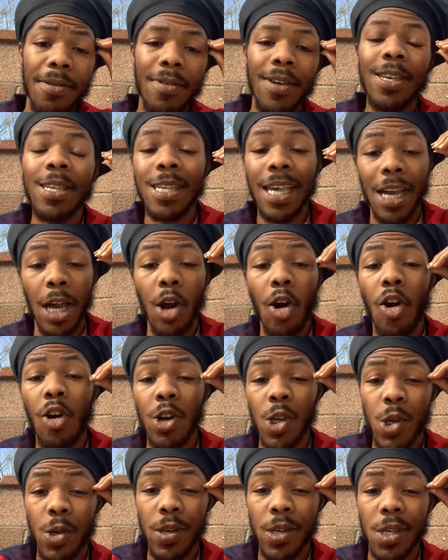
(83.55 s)
It's like a
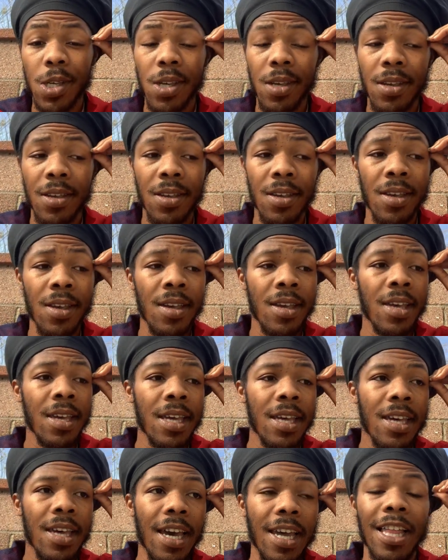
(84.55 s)
cartridge.
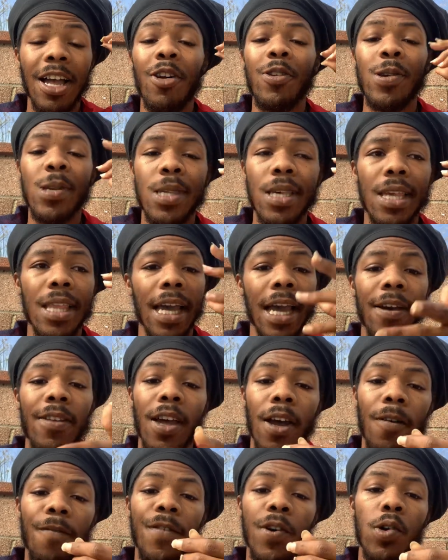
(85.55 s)
And I always say like
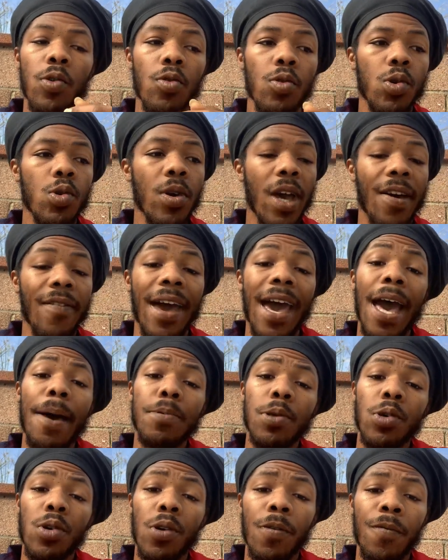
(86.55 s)
a phone. You have apps
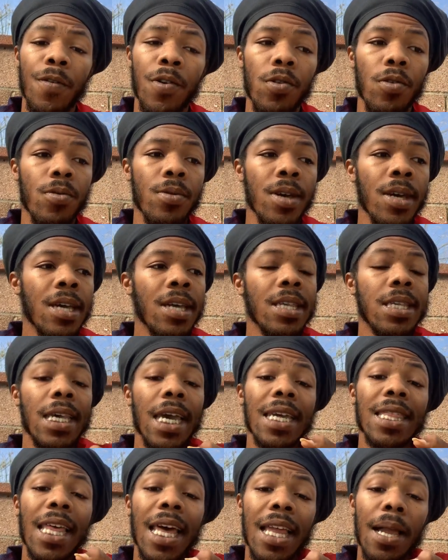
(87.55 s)
on your phone.
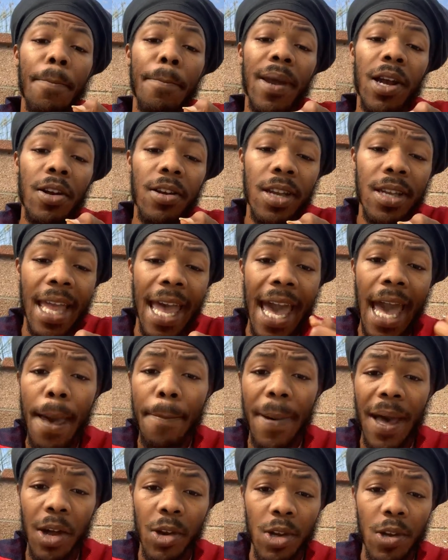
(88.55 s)
Take that American app
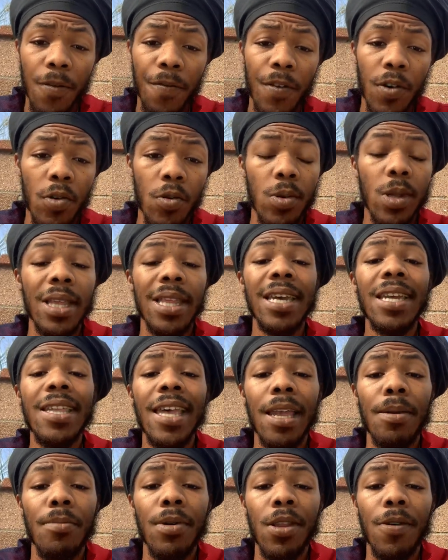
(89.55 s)
out of your phone. Delete
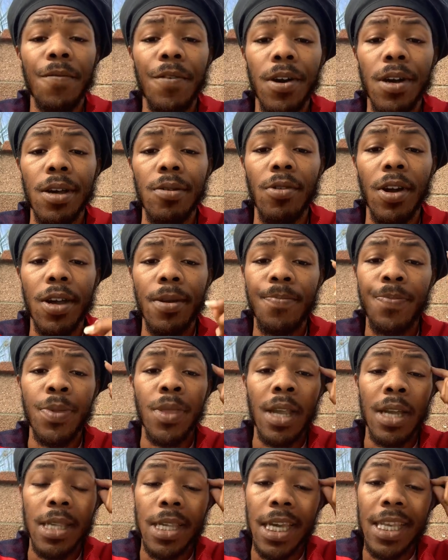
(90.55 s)
that motherfucker, right?
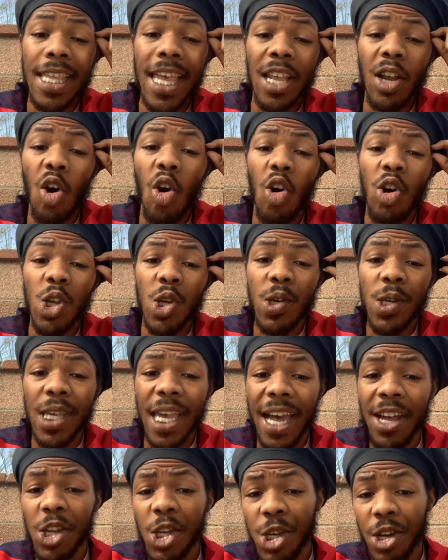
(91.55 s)
Take that cartridge
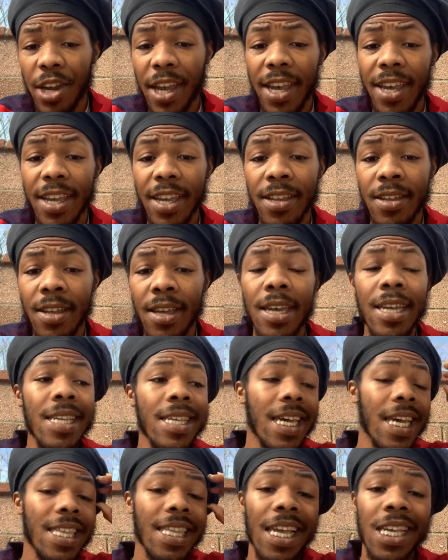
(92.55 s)
out of your head.
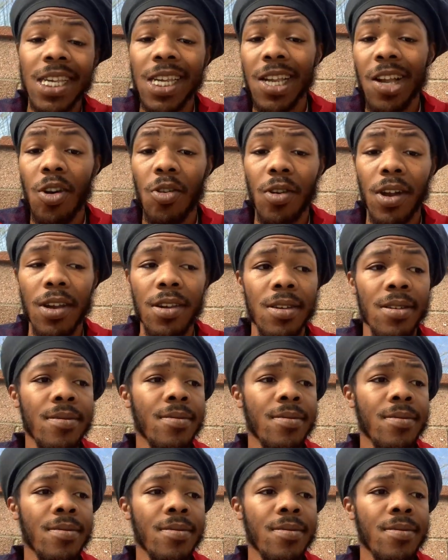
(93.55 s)
Take that shit out, right?